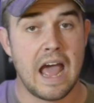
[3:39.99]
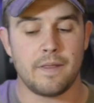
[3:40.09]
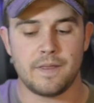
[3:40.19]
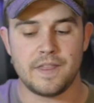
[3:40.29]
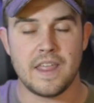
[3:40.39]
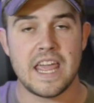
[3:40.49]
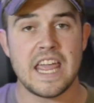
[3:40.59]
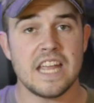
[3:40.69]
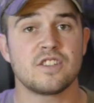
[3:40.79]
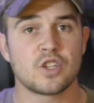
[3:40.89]
at
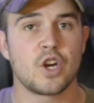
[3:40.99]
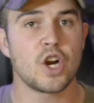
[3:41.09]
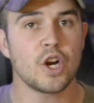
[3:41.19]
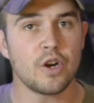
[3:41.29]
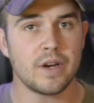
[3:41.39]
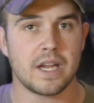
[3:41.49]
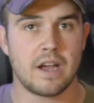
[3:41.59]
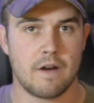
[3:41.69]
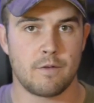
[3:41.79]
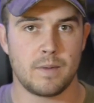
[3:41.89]
its current
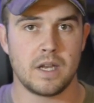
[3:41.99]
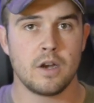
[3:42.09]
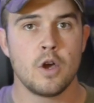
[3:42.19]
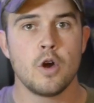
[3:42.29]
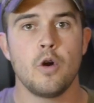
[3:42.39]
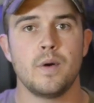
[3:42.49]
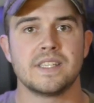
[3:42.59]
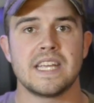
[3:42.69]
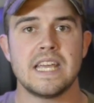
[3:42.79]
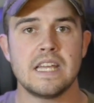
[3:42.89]
government, who
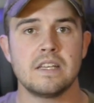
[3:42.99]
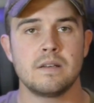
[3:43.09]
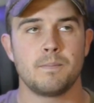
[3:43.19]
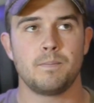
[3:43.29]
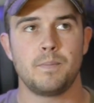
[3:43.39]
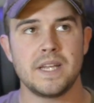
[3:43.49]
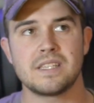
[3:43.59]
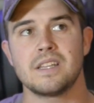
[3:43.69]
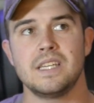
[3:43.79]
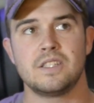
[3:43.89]
is in
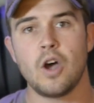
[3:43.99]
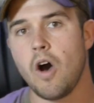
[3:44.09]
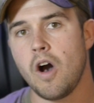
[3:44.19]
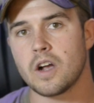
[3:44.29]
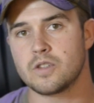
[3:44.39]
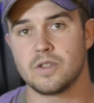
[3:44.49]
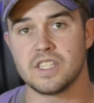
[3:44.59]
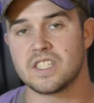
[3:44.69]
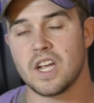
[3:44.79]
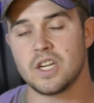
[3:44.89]
basically talks or
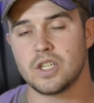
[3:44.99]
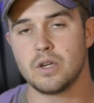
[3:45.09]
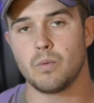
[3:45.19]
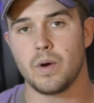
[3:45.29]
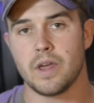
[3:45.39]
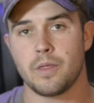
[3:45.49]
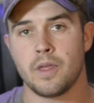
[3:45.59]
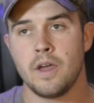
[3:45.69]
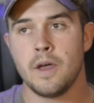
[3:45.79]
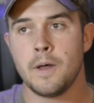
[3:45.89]
discussion
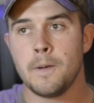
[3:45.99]
with